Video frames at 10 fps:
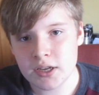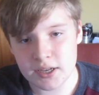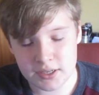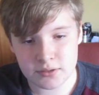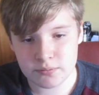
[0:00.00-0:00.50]

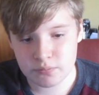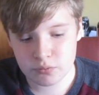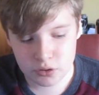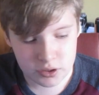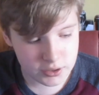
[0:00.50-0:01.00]
Is
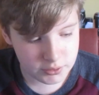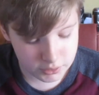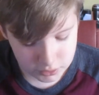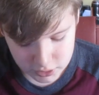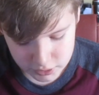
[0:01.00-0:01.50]
gonna,
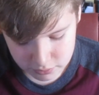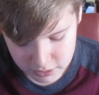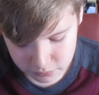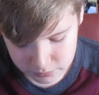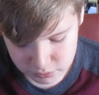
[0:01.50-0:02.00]
you know,
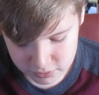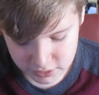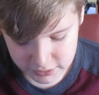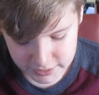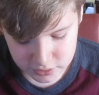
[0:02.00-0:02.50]
help
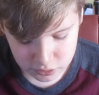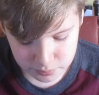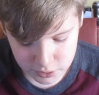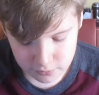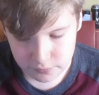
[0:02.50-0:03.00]
Swindon get up,
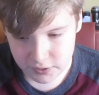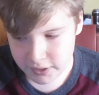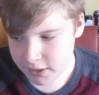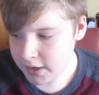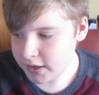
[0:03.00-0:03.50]

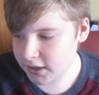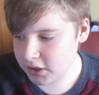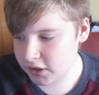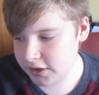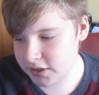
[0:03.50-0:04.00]
hopefully. It's
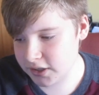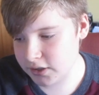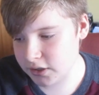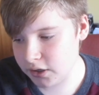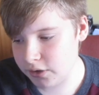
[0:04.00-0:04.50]
actually a
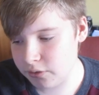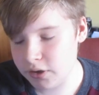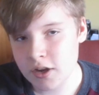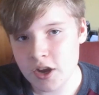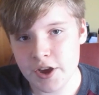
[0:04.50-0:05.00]
season loan.
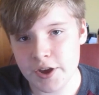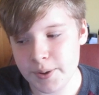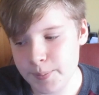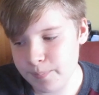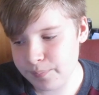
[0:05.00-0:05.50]

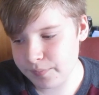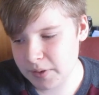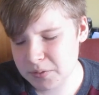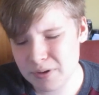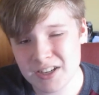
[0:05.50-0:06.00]

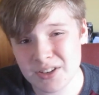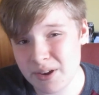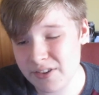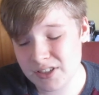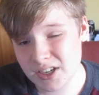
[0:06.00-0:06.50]
I'm surprised that we
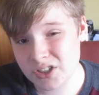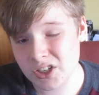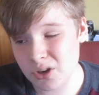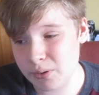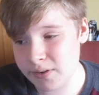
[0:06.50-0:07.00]
haven't actually
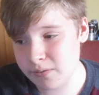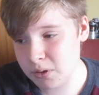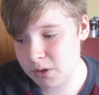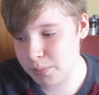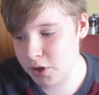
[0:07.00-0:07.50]
got rid of him
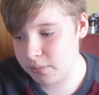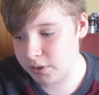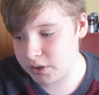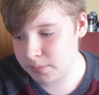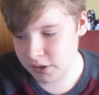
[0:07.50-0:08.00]
on a
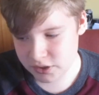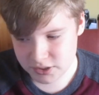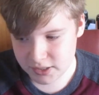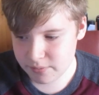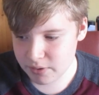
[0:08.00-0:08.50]
permanent, to be
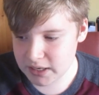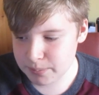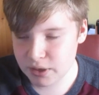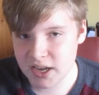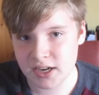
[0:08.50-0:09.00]
honest. He didn't really
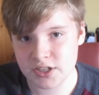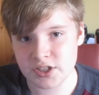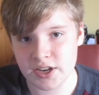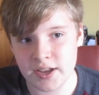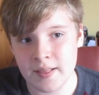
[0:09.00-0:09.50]
play last
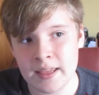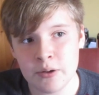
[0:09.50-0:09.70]
year.